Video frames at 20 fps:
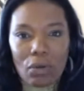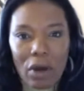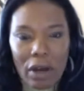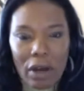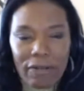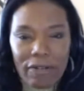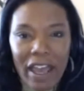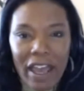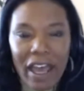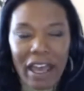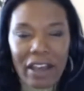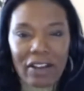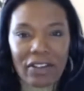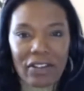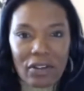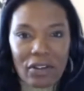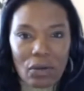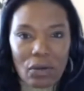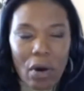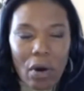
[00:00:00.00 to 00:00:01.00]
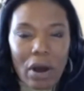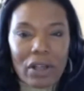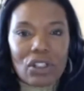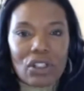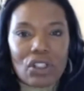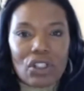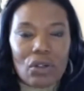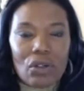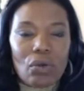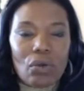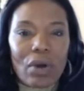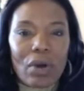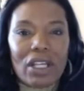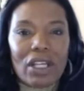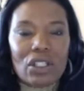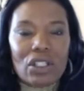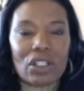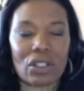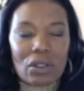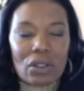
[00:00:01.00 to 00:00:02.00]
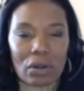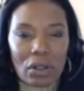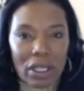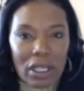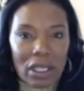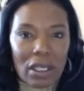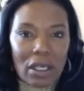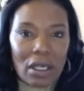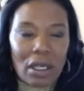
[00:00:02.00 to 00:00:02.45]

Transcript: affects cross generationally?